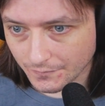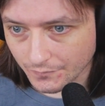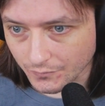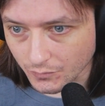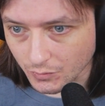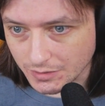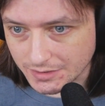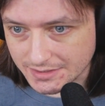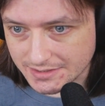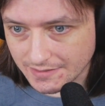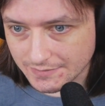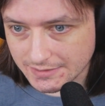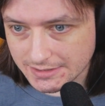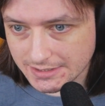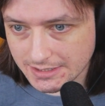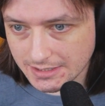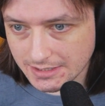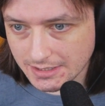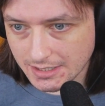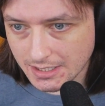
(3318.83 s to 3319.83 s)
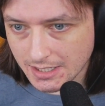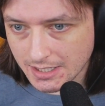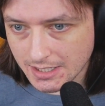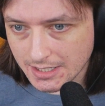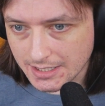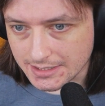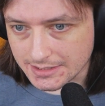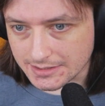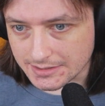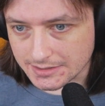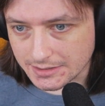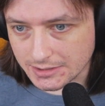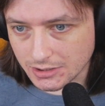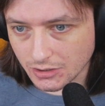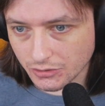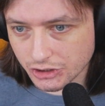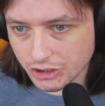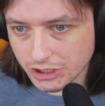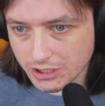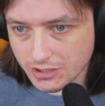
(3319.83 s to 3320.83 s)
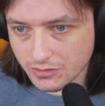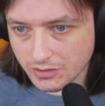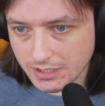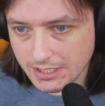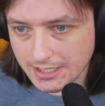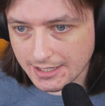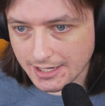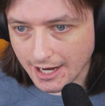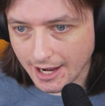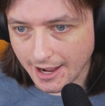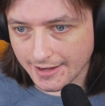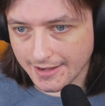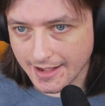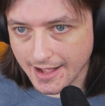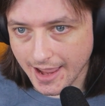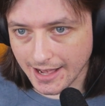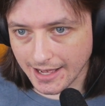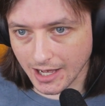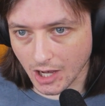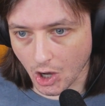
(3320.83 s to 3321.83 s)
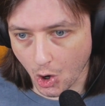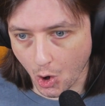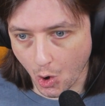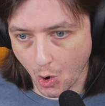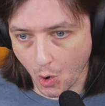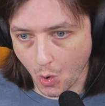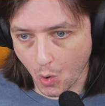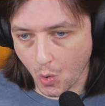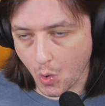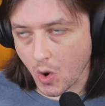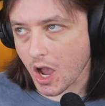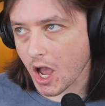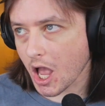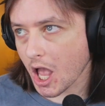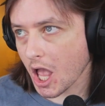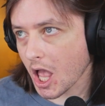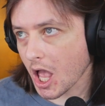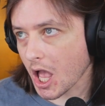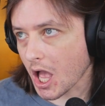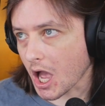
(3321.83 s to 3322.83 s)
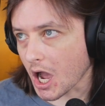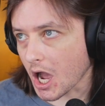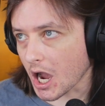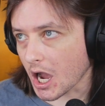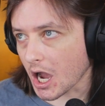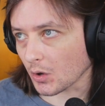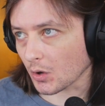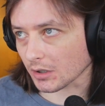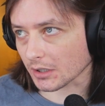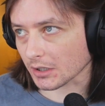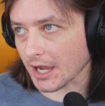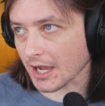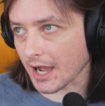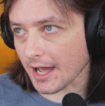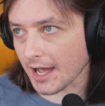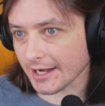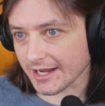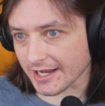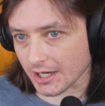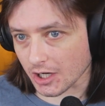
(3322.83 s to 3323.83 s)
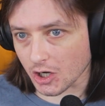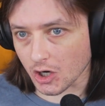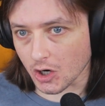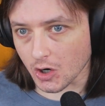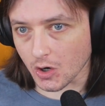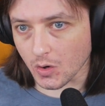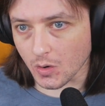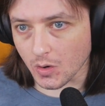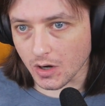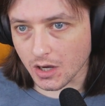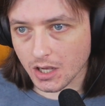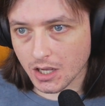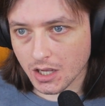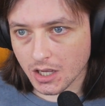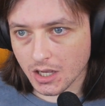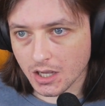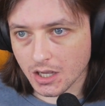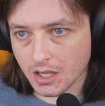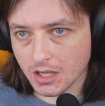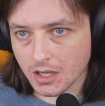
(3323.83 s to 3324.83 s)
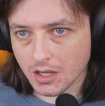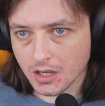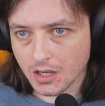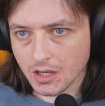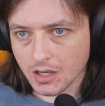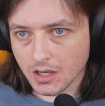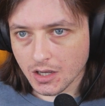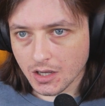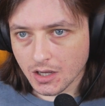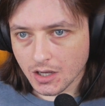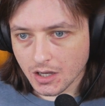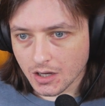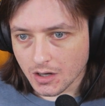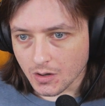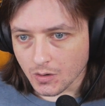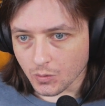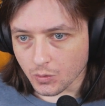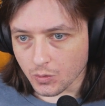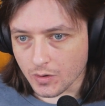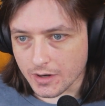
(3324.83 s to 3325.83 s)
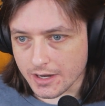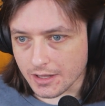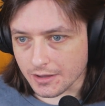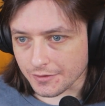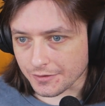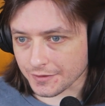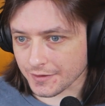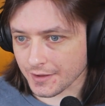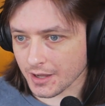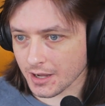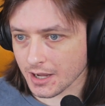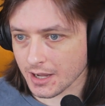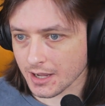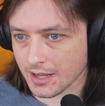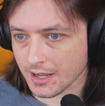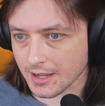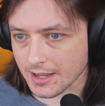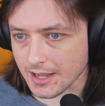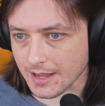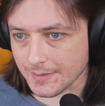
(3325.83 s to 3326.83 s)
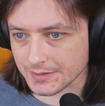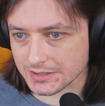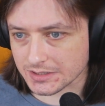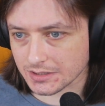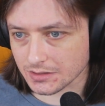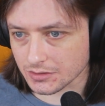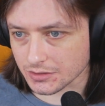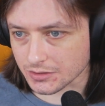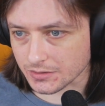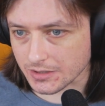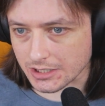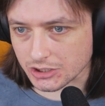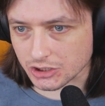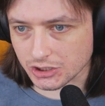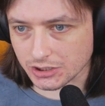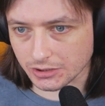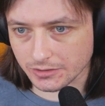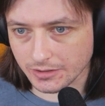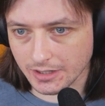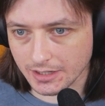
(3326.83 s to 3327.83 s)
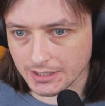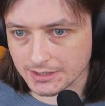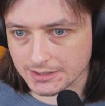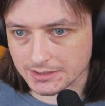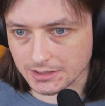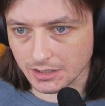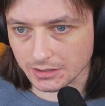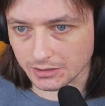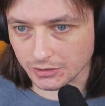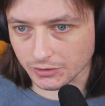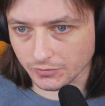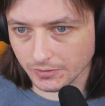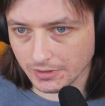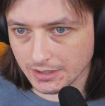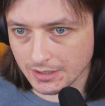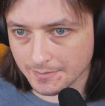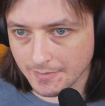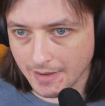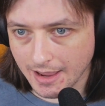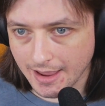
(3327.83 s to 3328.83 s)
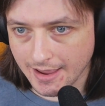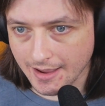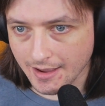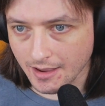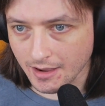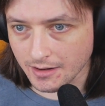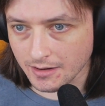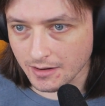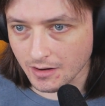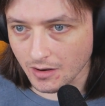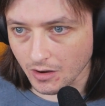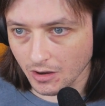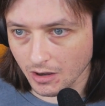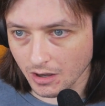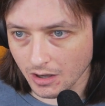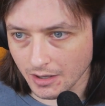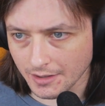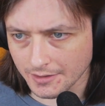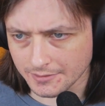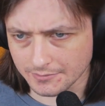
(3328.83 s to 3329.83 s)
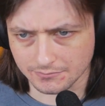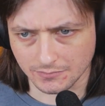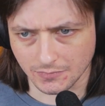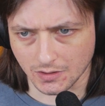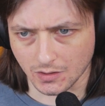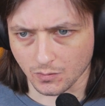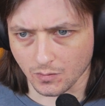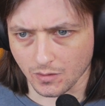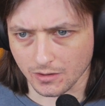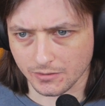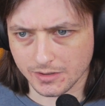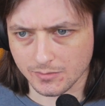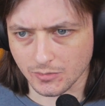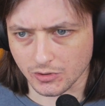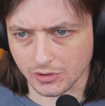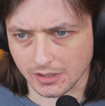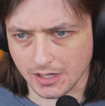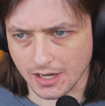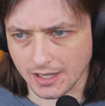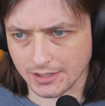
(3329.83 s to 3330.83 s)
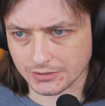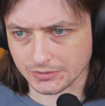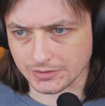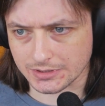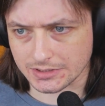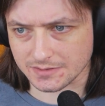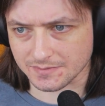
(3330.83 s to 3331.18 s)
417 is Yoshiyuki Kaneko, or Kaneko, with episode direction credits on Gridman, on Owari Monogatari